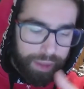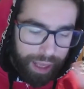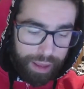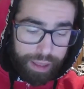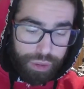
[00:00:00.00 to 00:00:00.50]

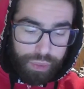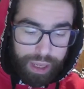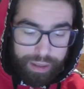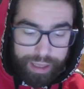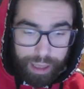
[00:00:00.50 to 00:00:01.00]
And this
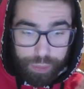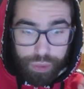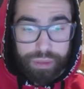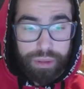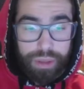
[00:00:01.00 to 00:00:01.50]
will help
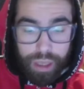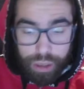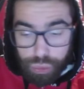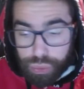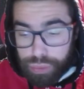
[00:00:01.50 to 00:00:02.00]
you to